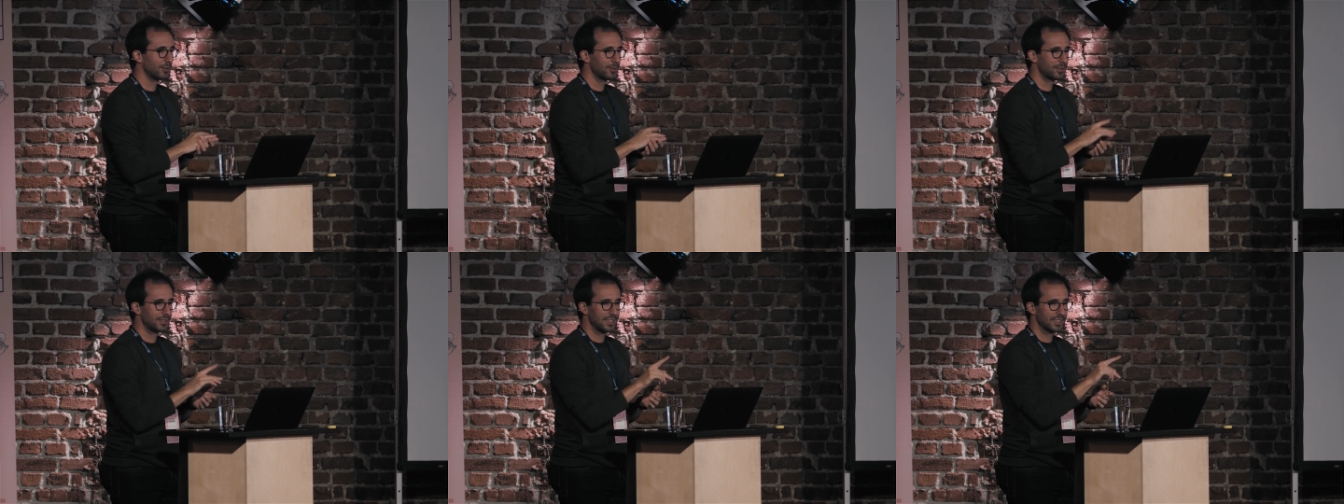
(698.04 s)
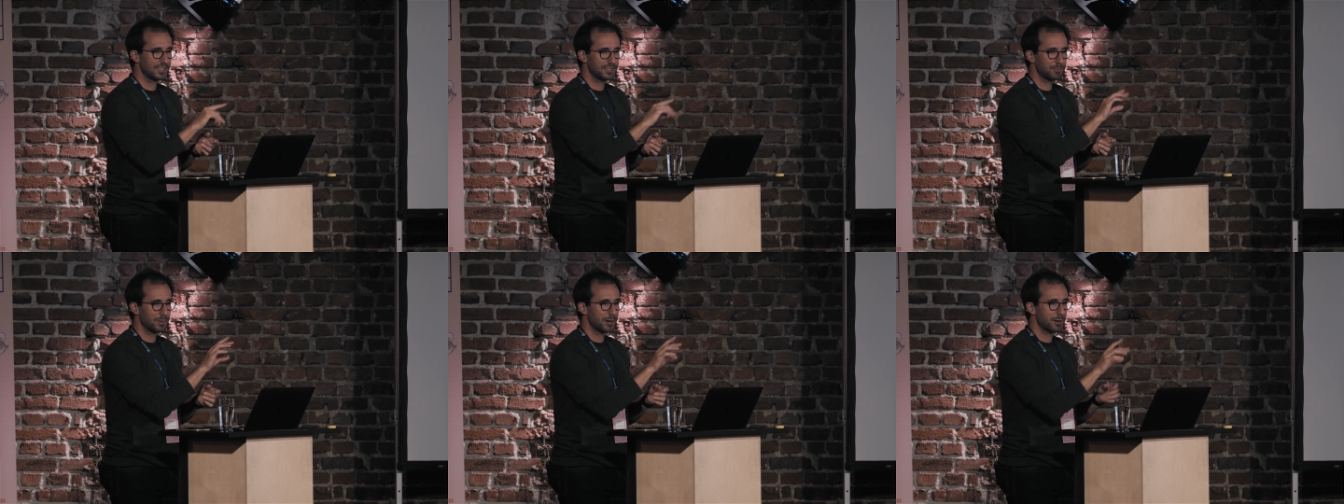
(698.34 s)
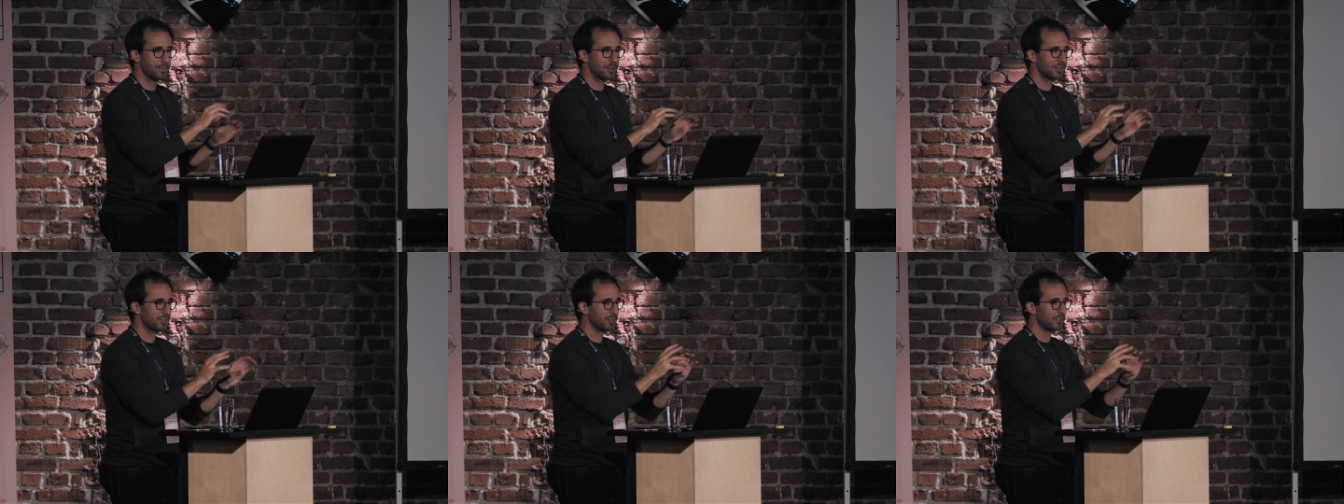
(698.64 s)
go to the
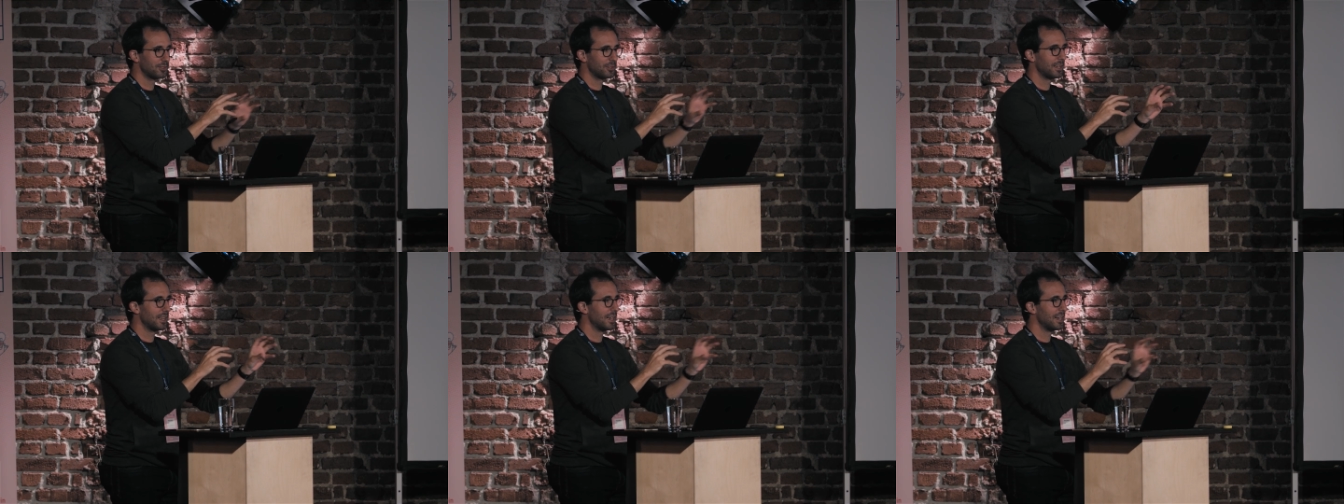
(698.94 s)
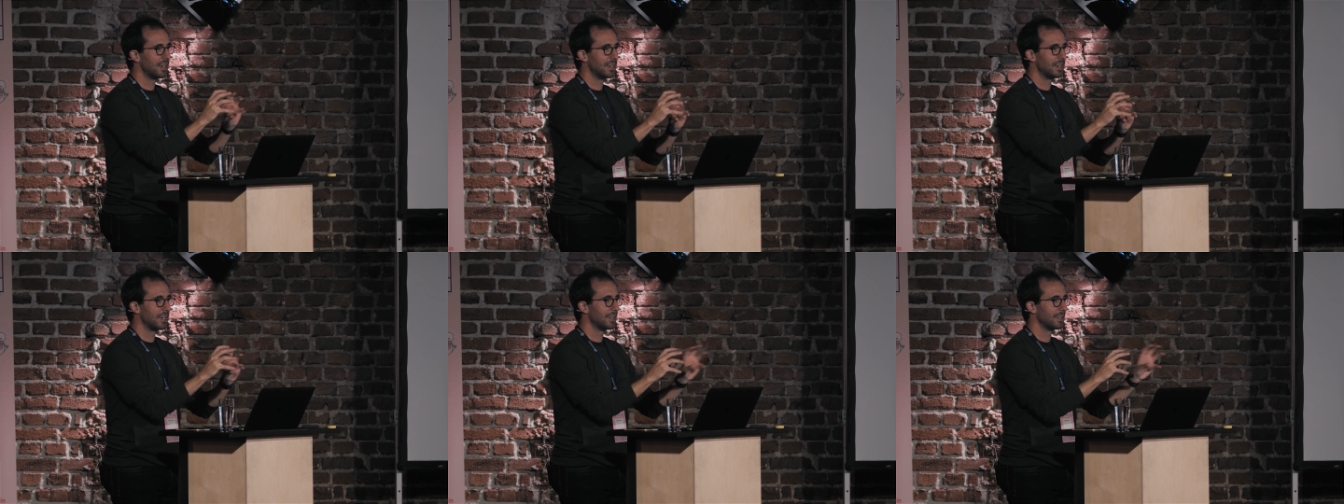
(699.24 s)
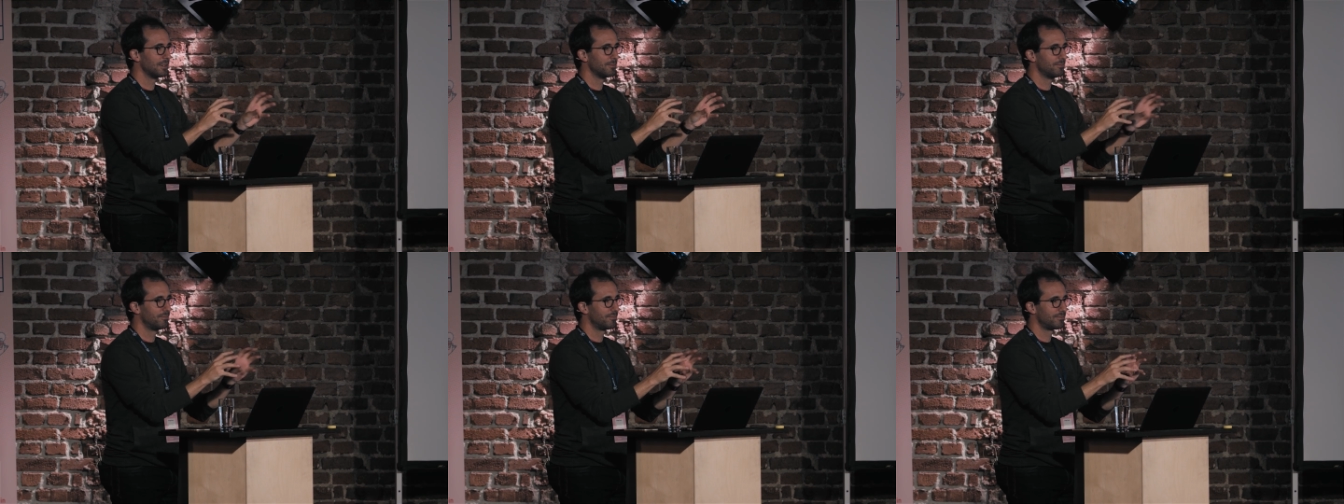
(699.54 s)

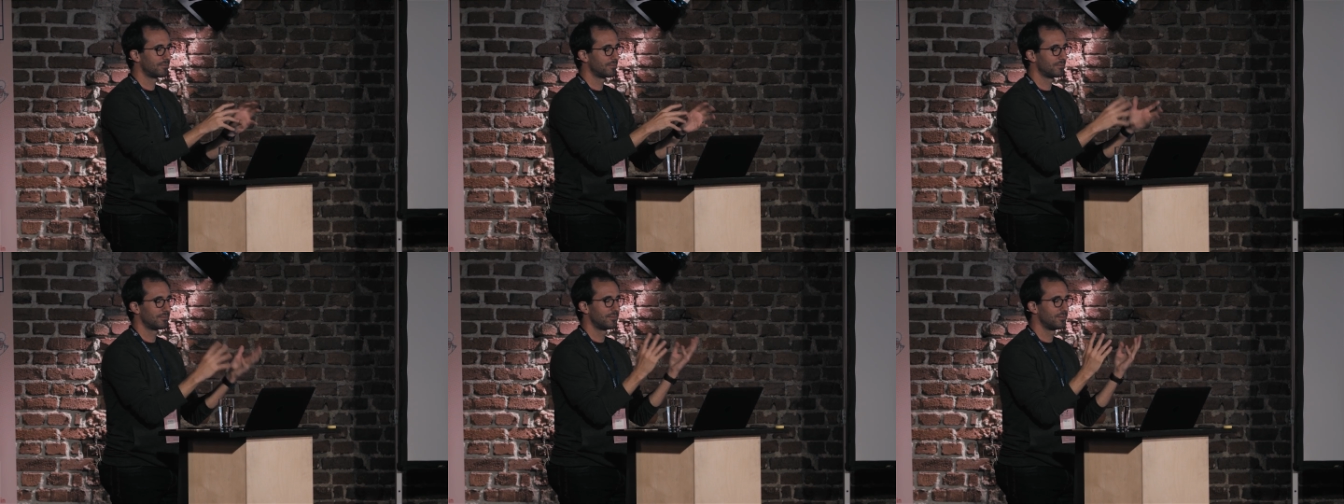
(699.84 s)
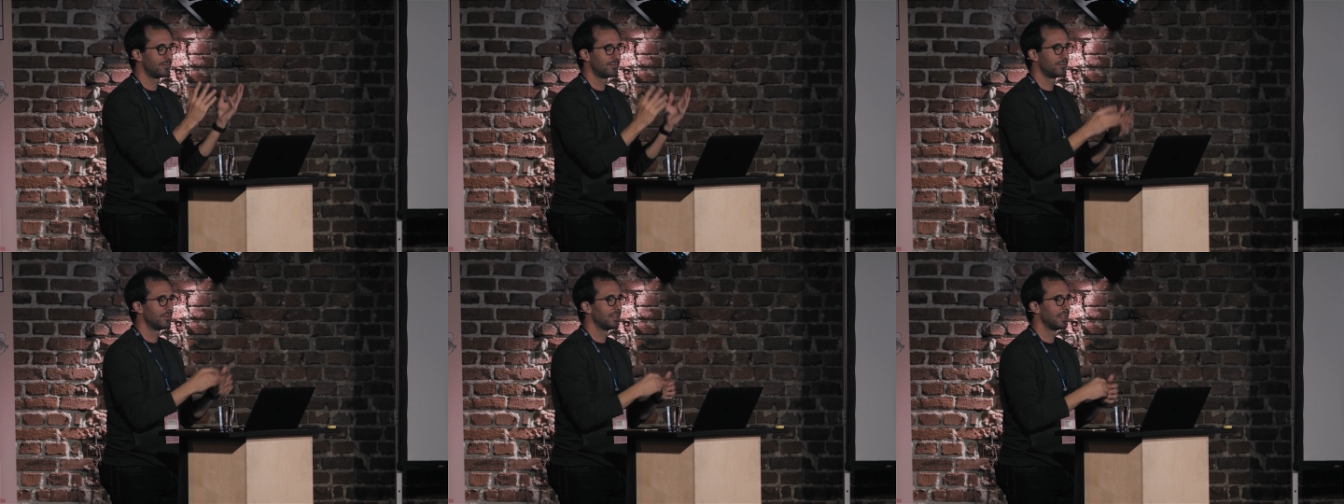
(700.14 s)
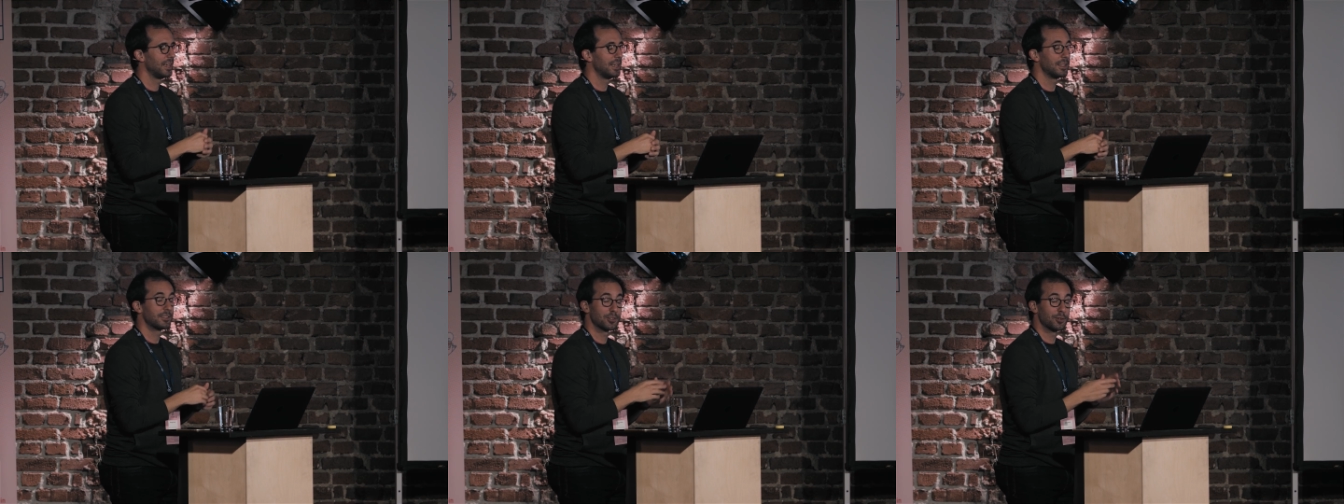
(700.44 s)
experimental.
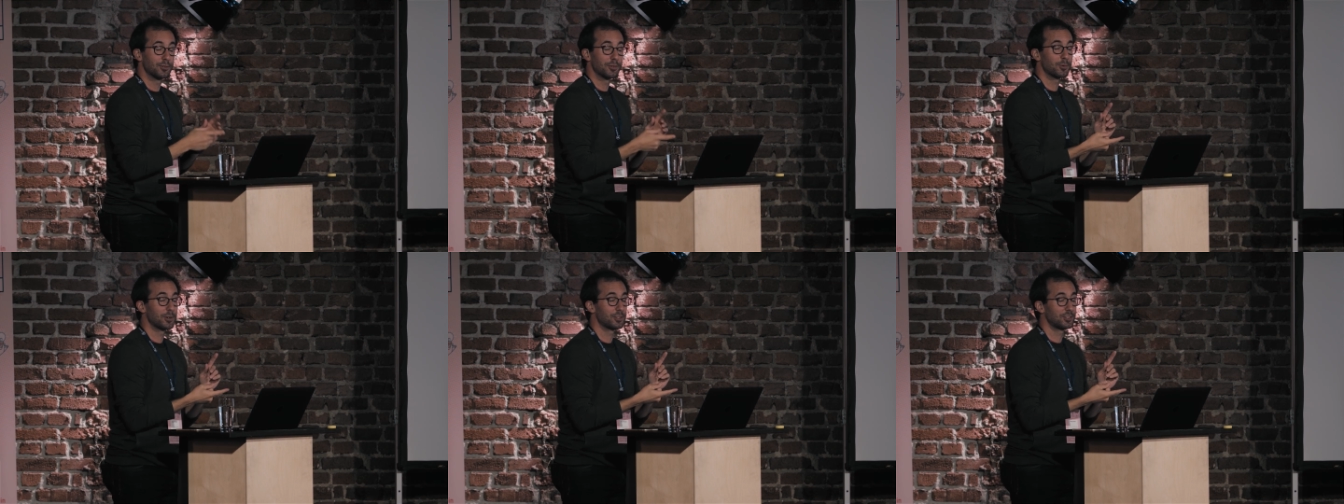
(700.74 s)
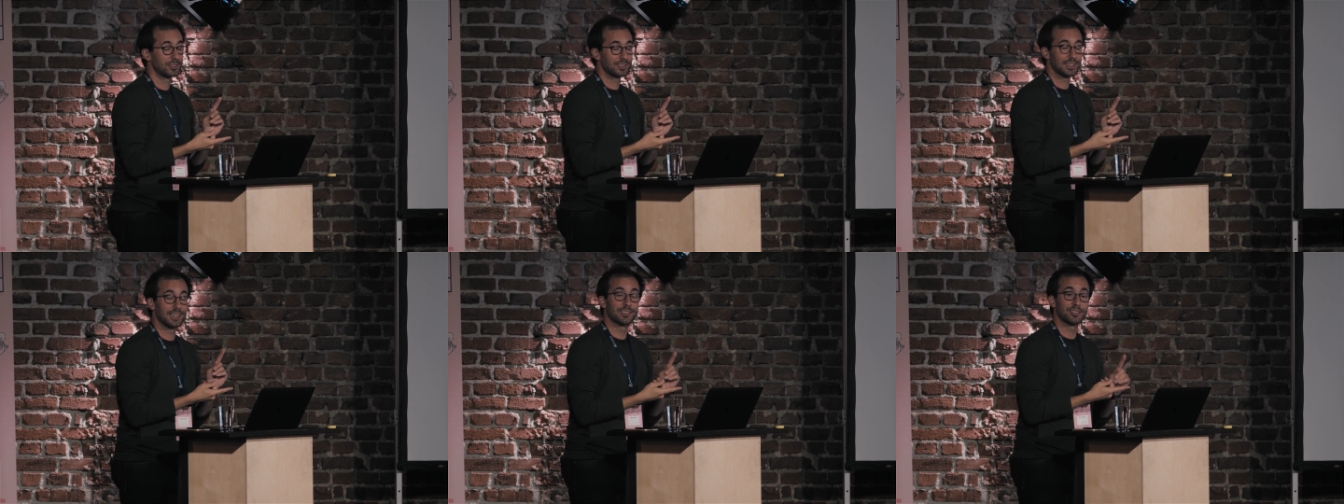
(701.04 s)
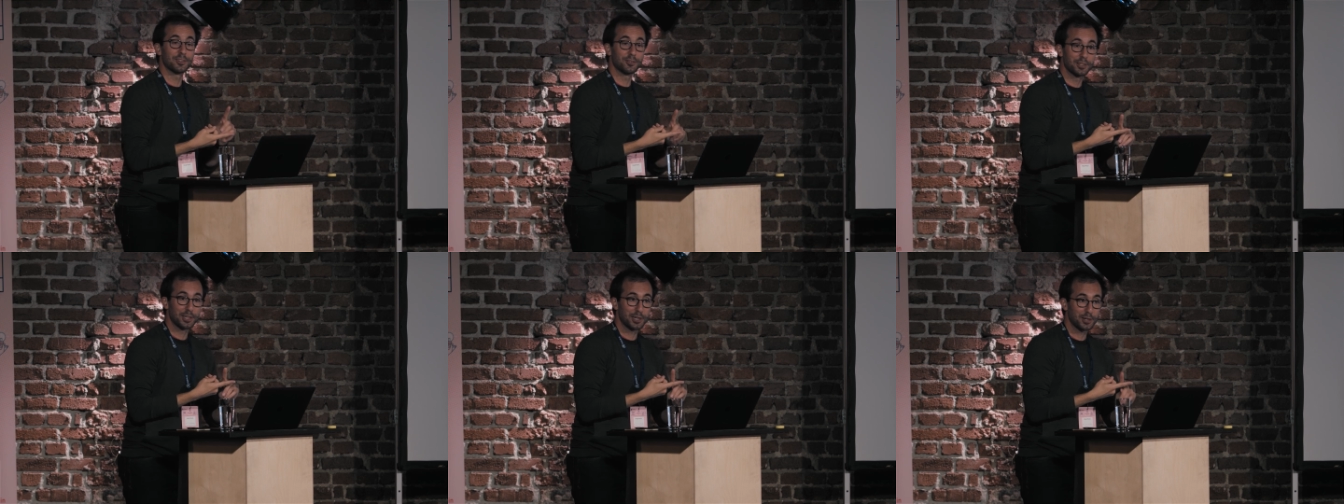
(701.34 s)
It's
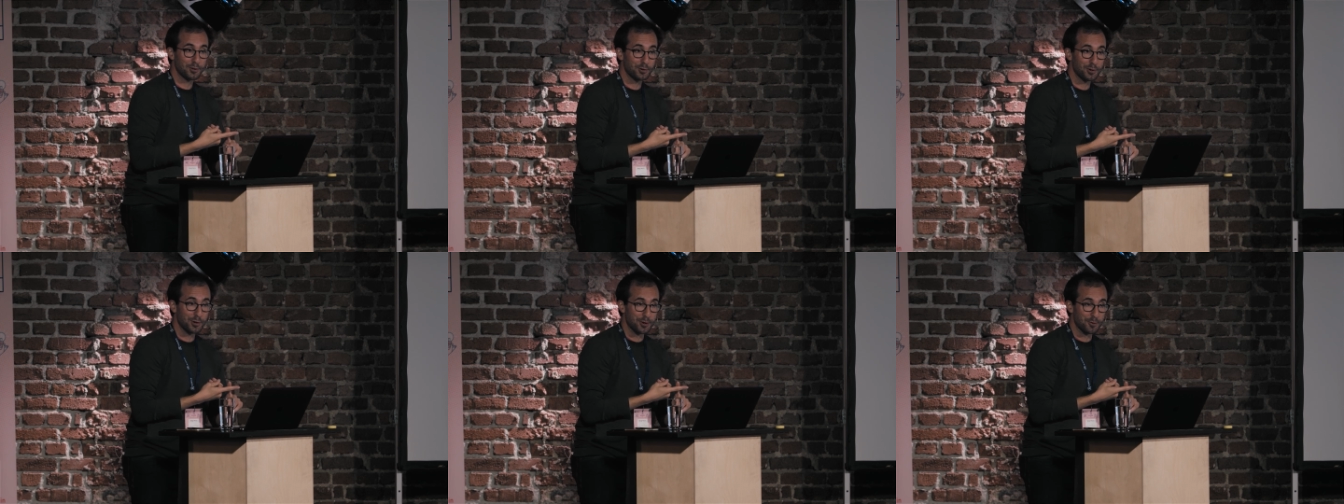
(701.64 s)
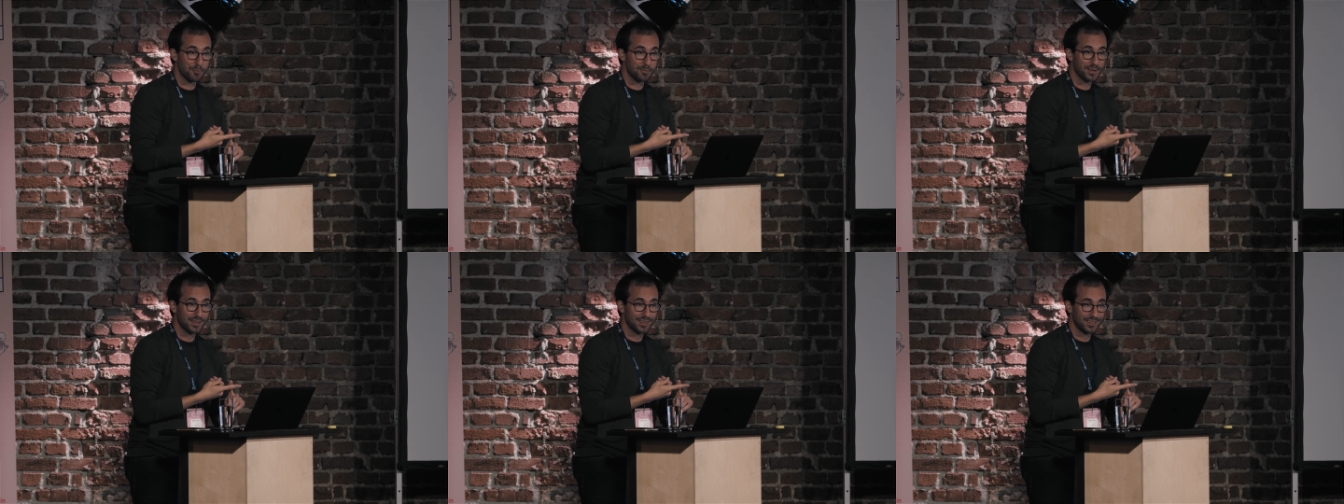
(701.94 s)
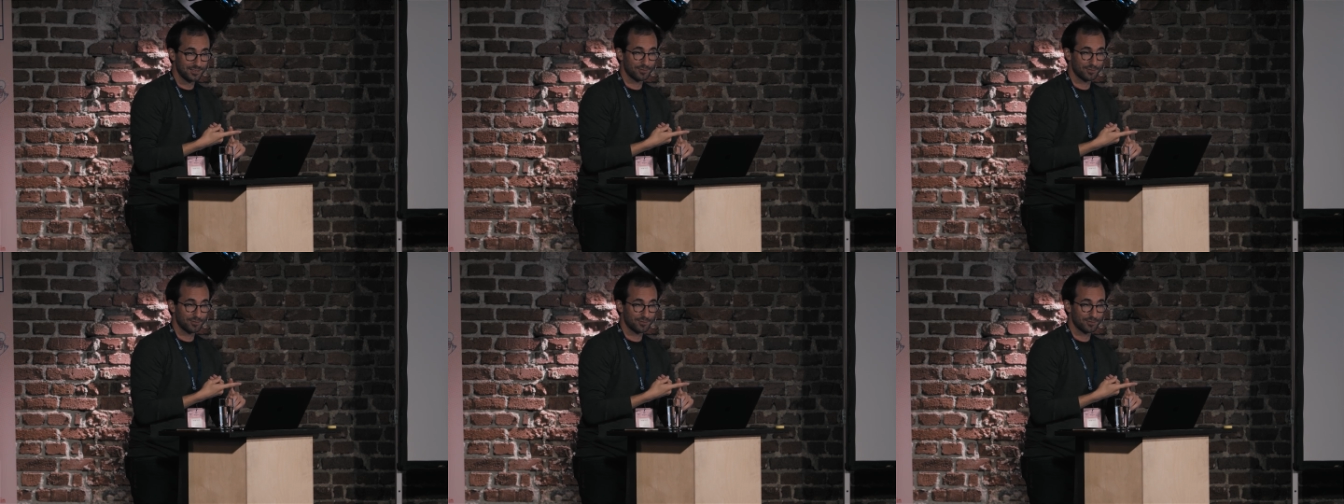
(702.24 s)
only in Chrome,